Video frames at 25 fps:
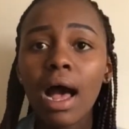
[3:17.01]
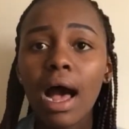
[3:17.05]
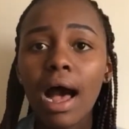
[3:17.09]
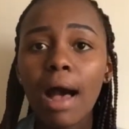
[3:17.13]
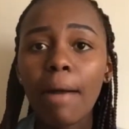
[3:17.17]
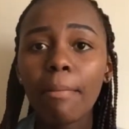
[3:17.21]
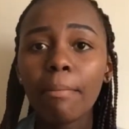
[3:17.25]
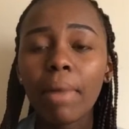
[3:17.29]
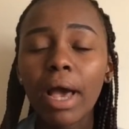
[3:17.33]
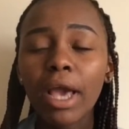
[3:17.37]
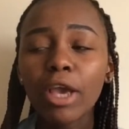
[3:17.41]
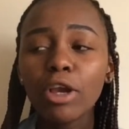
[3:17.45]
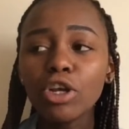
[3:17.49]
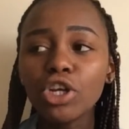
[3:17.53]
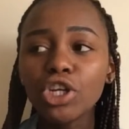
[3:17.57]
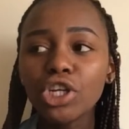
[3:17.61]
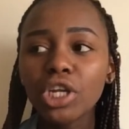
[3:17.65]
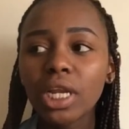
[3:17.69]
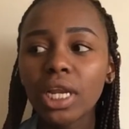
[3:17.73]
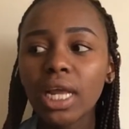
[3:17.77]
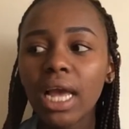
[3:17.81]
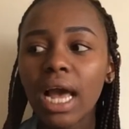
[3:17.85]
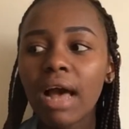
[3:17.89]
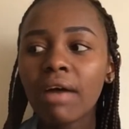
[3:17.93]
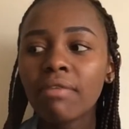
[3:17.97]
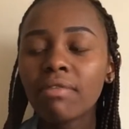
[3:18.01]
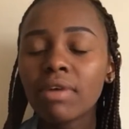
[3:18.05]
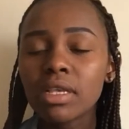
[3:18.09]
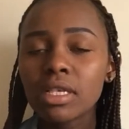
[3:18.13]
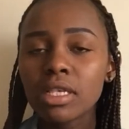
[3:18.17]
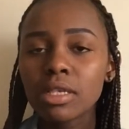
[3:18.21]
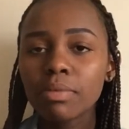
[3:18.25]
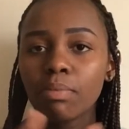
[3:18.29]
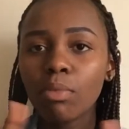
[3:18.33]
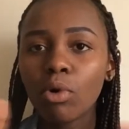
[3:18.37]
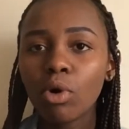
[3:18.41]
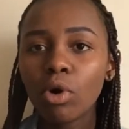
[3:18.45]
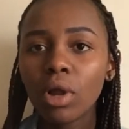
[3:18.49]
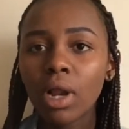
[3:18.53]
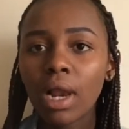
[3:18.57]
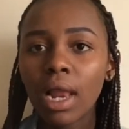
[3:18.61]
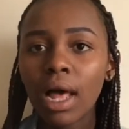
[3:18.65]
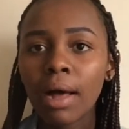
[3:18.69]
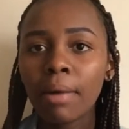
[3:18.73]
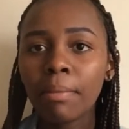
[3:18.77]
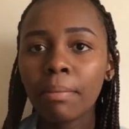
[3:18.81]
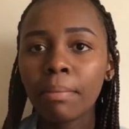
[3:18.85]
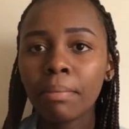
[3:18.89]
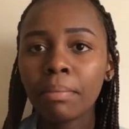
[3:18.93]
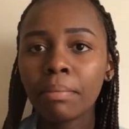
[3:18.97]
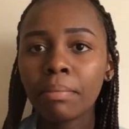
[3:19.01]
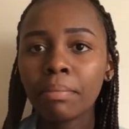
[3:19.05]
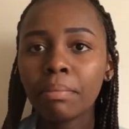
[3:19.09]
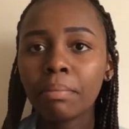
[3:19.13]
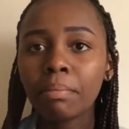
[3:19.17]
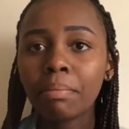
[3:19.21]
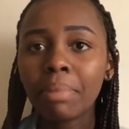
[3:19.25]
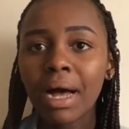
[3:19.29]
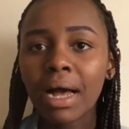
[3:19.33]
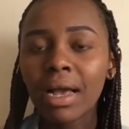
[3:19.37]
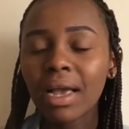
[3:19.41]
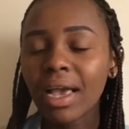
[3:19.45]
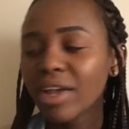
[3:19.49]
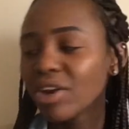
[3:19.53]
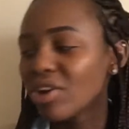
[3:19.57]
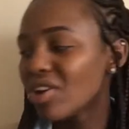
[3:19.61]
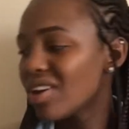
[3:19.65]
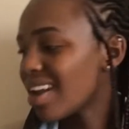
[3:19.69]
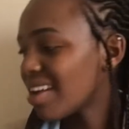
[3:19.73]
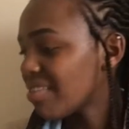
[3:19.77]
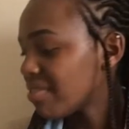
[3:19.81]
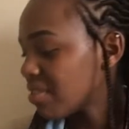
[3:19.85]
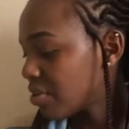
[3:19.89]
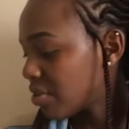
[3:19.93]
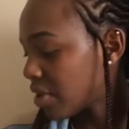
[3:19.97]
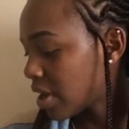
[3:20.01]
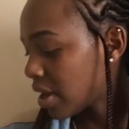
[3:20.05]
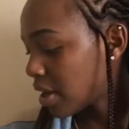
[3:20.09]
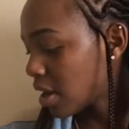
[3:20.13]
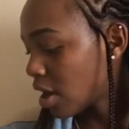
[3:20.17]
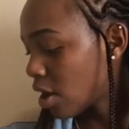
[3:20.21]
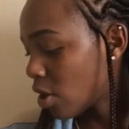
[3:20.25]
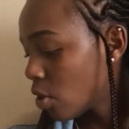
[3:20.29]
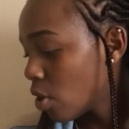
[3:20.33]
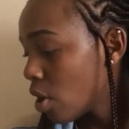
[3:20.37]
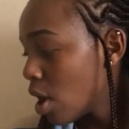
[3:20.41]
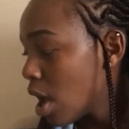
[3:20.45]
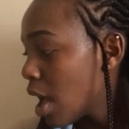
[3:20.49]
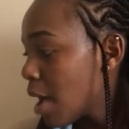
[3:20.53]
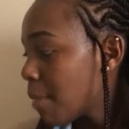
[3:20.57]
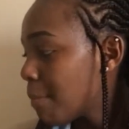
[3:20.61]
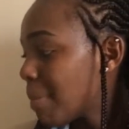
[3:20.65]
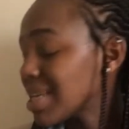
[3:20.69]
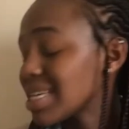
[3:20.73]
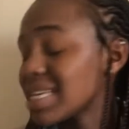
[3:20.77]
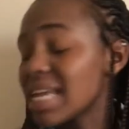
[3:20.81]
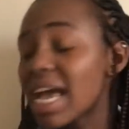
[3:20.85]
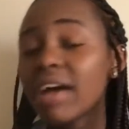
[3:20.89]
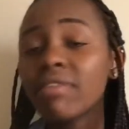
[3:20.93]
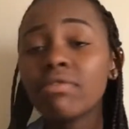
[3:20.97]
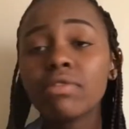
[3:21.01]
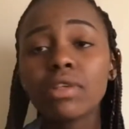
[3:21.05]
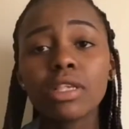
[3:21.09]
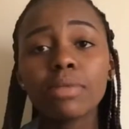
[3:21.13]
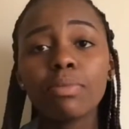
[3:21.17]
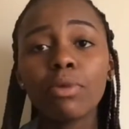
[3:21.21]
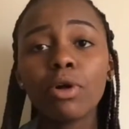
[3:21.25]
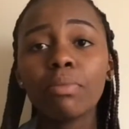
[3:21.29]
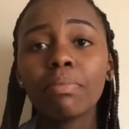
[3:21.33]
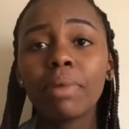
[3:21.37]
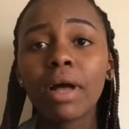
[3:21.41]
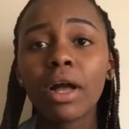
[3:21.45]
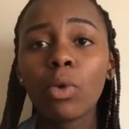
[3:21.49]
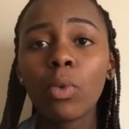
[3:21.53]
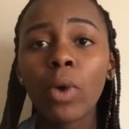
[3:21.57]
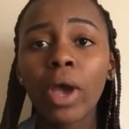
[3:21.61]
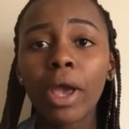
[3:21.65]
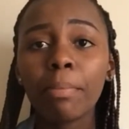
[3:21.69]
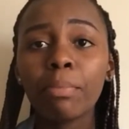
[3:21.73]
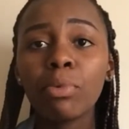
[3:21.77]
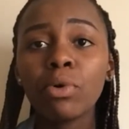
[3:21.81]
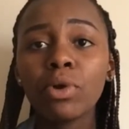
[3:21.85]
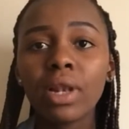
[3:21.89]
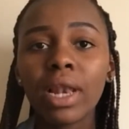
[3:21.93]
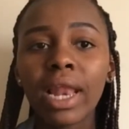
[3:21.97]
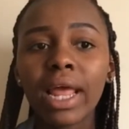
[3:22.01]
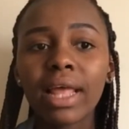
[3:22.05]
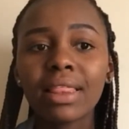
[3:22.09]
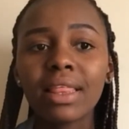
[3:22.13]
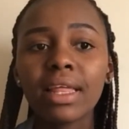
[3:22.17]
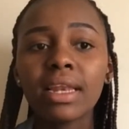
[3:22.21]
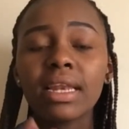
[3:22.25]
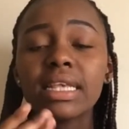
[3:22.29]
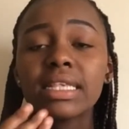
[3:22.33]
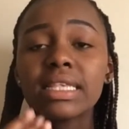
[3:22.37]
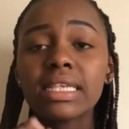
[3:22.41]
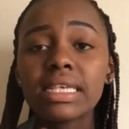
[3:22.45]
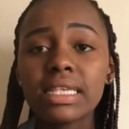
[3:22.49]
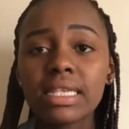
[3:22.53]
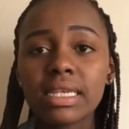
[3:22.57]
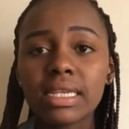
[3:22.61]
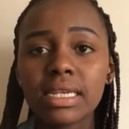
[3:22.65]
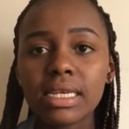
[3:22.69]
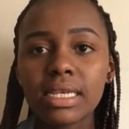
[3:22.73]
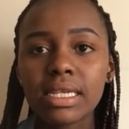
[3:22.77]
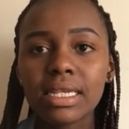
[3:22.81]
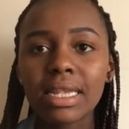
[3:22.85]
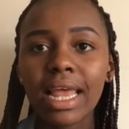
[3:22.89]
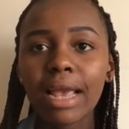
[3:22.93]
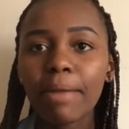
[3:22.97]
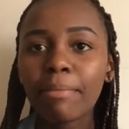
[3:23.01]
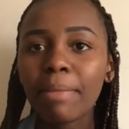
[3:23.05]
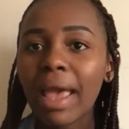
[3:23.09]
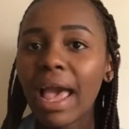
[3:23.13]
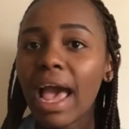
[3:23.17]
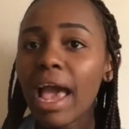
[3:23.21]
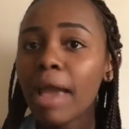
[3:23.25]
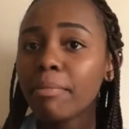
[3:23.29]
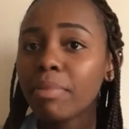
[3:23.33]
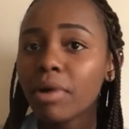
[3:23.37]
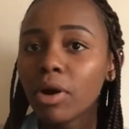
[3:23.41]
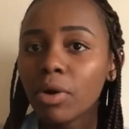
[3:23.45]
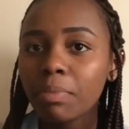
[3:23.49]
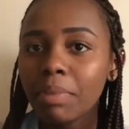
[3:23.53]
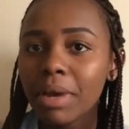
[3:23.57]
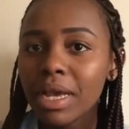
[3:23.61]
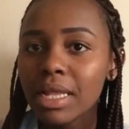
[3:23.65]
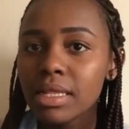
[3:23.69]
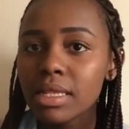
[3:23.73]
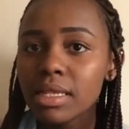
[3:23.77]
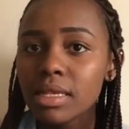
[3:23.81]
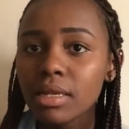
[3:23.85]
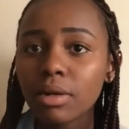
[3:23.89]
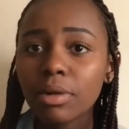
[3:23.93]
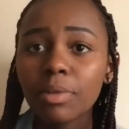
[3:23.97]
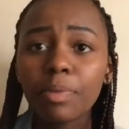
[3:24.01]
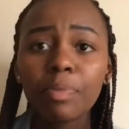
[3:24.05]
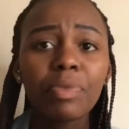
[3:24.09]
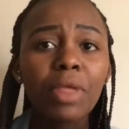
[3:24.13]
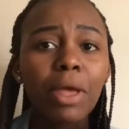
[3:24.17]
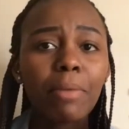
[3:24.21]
um i usually have a small um bag i don't have it right now but i have a small bag where i put like the necessities like my eyebrow pencil